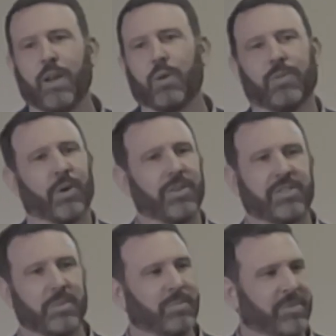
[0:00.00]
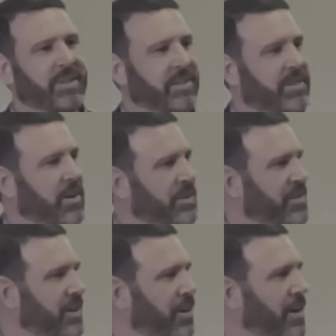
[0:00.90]
We've heard some
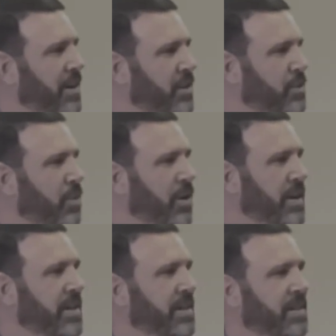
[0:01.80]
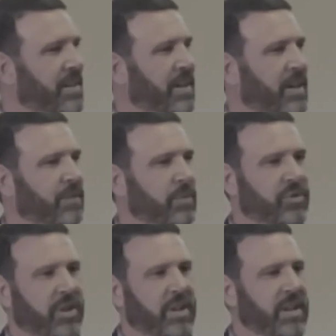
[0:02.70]
discussions already this morning from
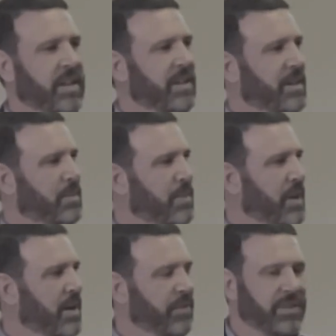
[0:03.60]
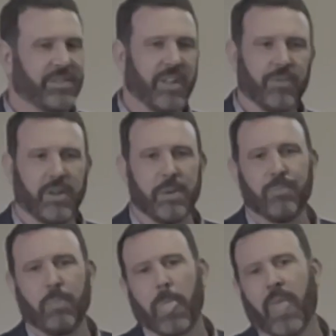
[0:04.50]
Ginny, Bev, and Stephanie
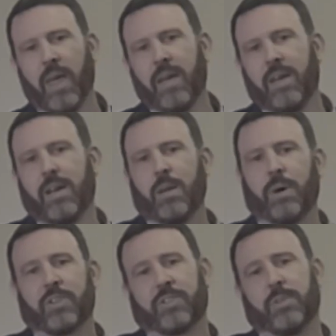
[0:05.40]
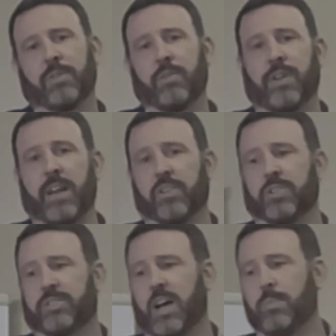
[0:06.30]
about some different
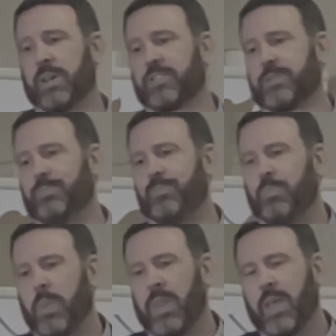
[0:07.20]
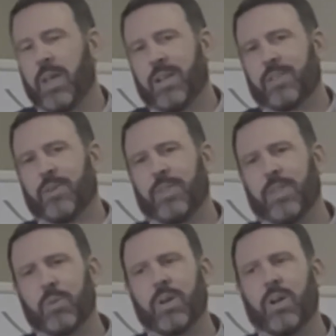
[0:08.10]
financial topics. So I
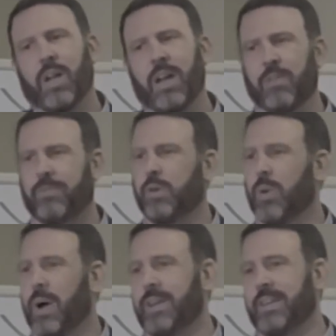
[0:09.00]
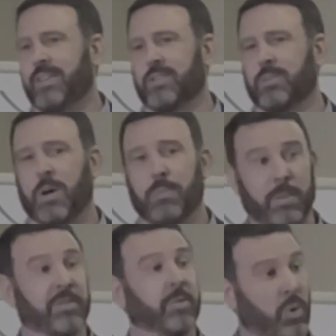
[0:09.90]
think we all have a few ideas about
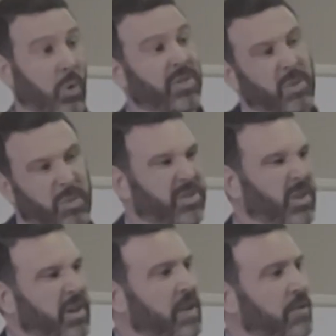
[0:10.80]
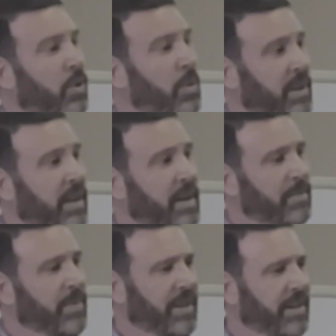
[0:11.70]
maybe some goals that we're starting to formulate.
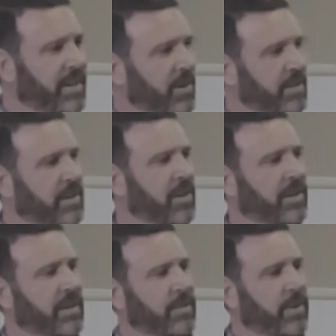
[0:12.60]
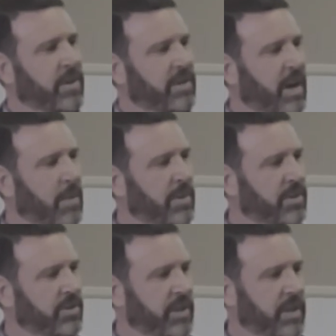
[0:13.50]
I'd like you all to look at the very top of the
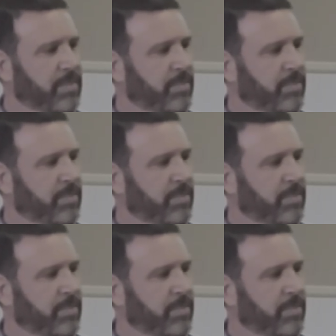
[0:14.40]
sheet.